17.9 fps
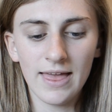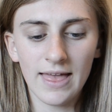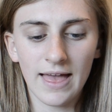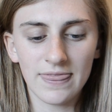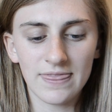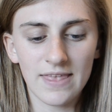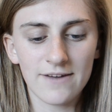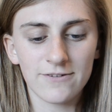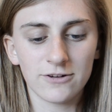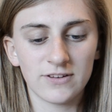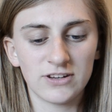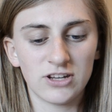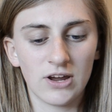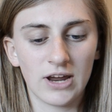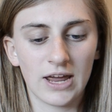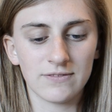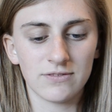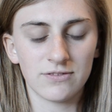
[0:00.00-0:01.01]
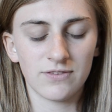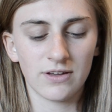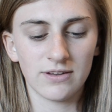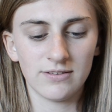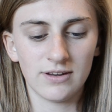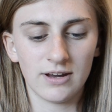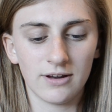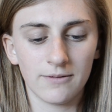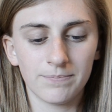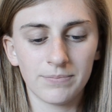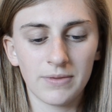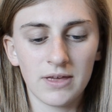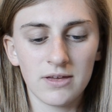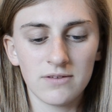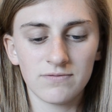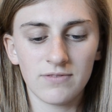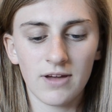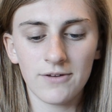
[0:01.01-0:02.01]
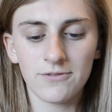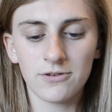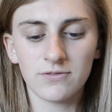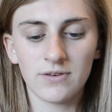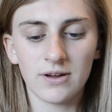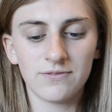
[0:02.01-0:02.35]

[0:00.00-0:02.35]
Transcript: and therefore they don't get the funding. Therefore they